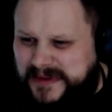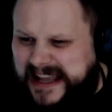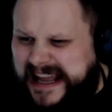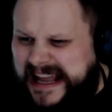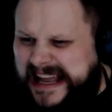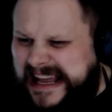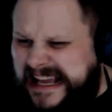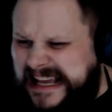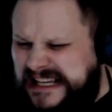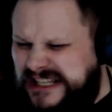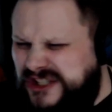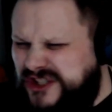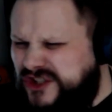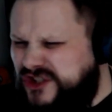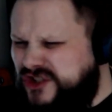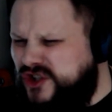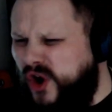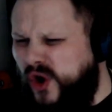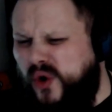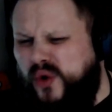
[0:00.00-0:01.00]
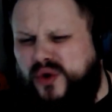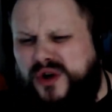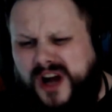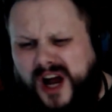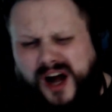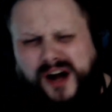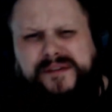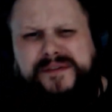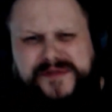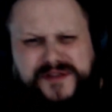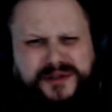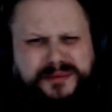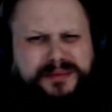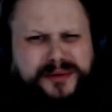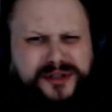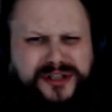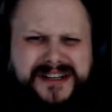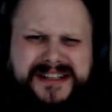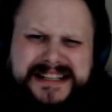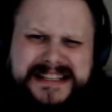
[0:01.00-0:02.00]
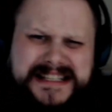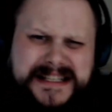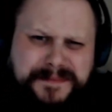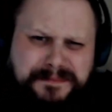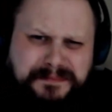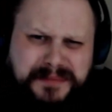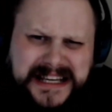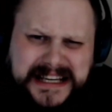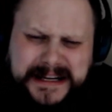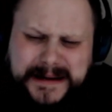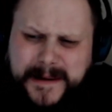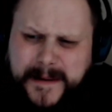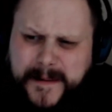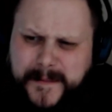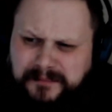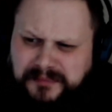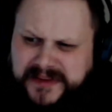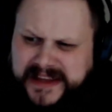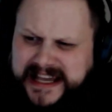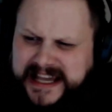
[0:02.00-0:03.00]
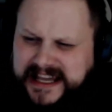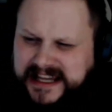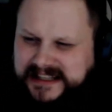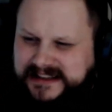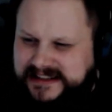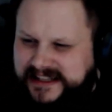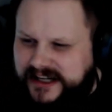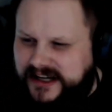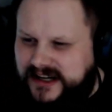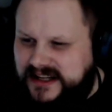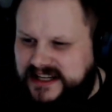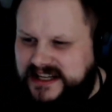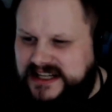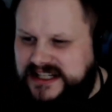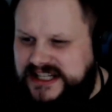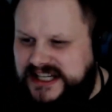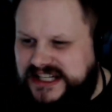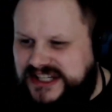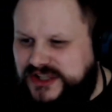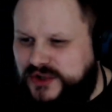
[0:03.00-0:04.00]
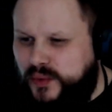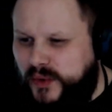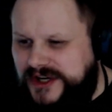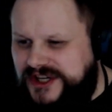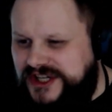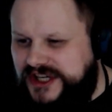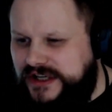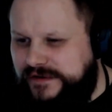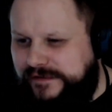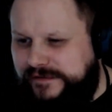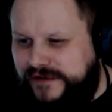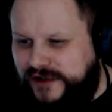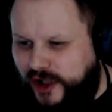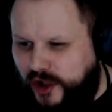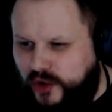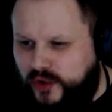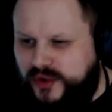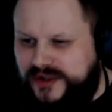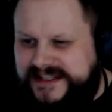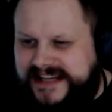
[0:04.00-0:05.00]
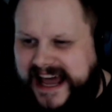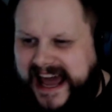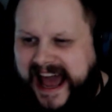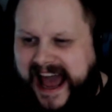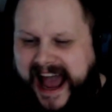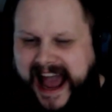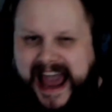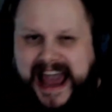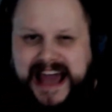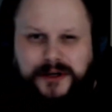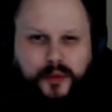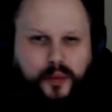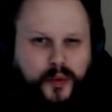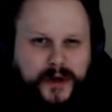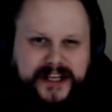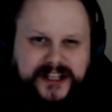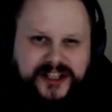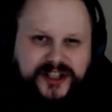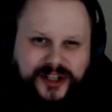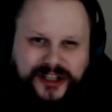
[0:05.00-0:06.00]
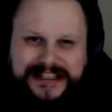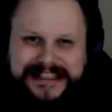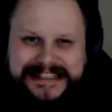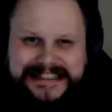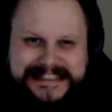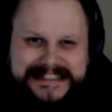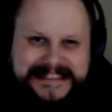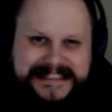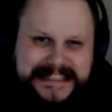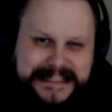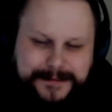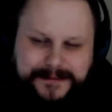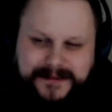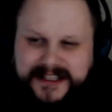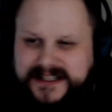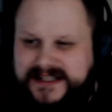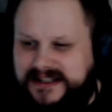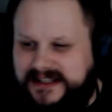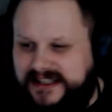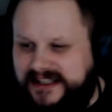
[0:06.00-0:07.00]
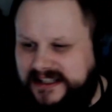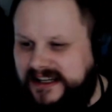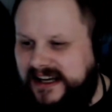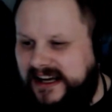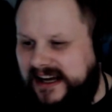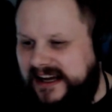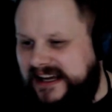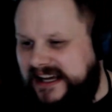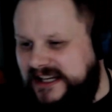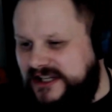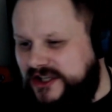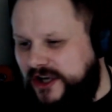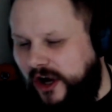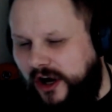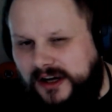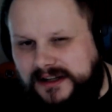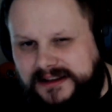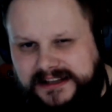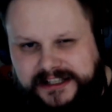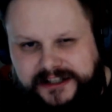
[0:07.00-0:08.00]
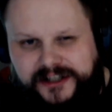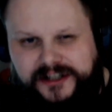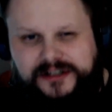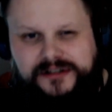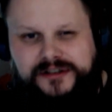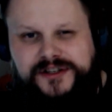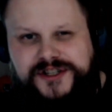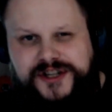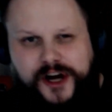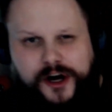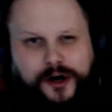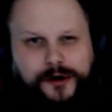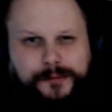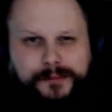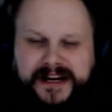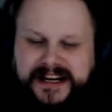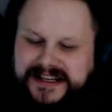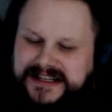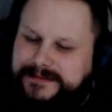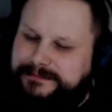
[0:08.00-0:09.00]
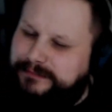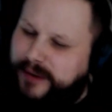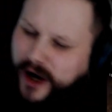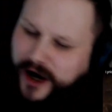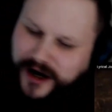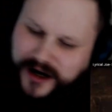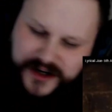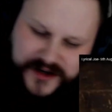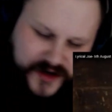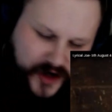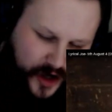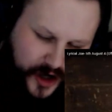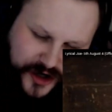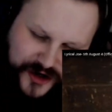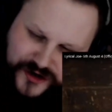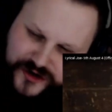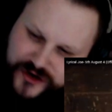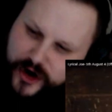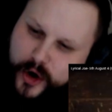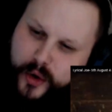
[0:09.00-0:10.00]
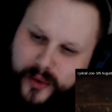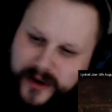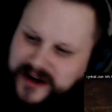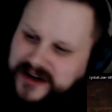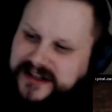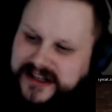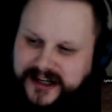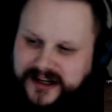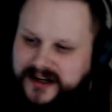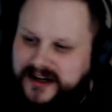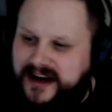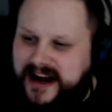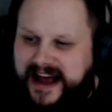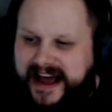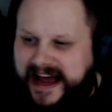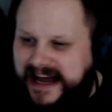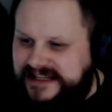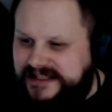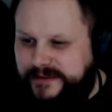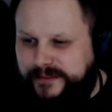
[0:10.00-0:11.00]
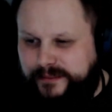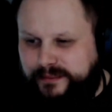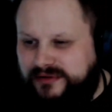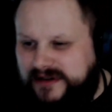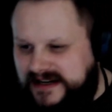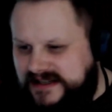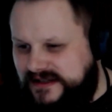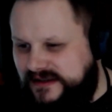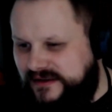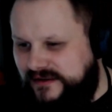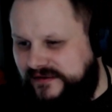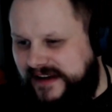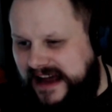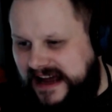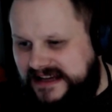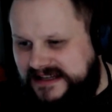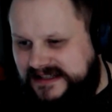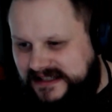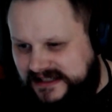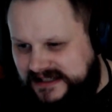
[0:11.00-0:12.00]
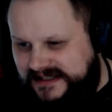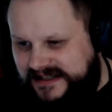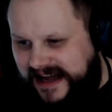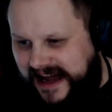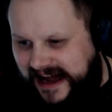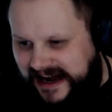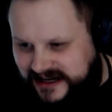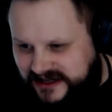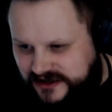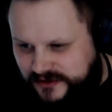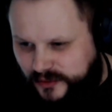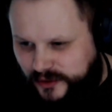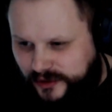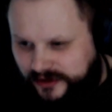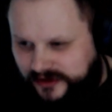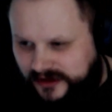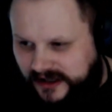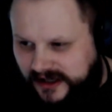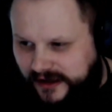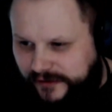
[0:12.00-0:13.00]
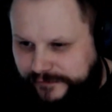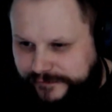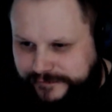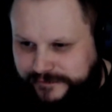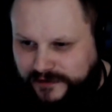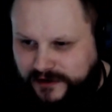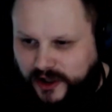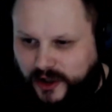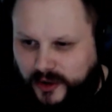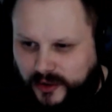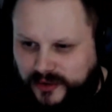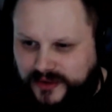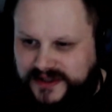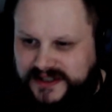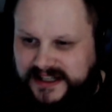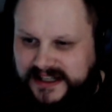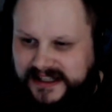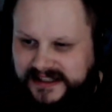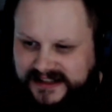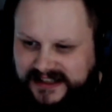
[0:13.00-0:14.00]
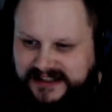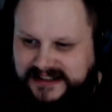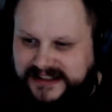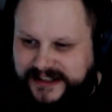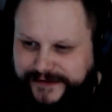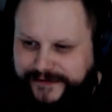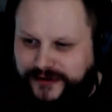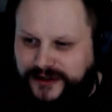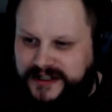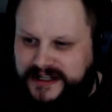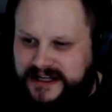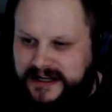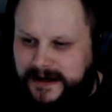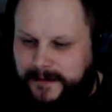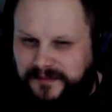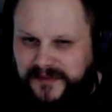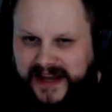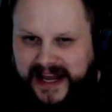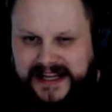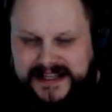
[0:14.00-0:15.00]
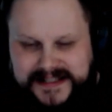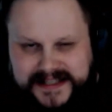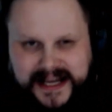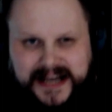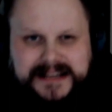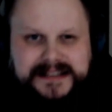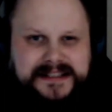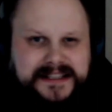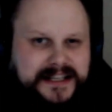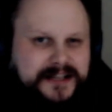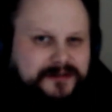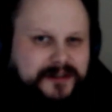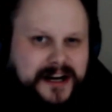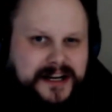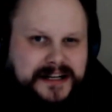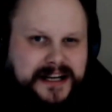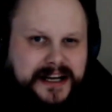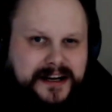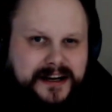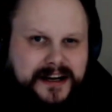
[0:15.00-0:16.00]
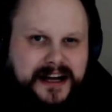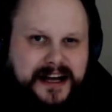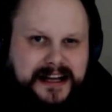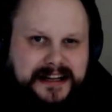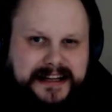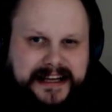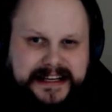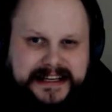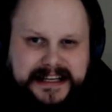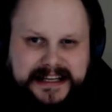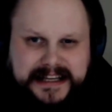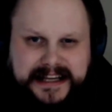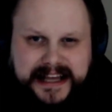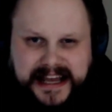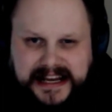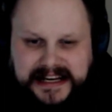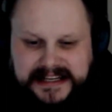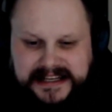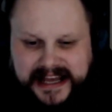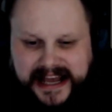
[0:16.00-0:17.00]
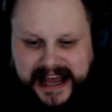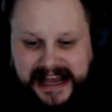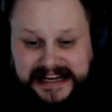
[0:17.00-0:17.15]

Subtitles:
He's so comfortable on this beat. He literally is just switching flows at will, seamlessly. He's called Lyrical Joe, but his bars are nowhere near as impressive as his actual flows, delivery, and technique right now. Like, it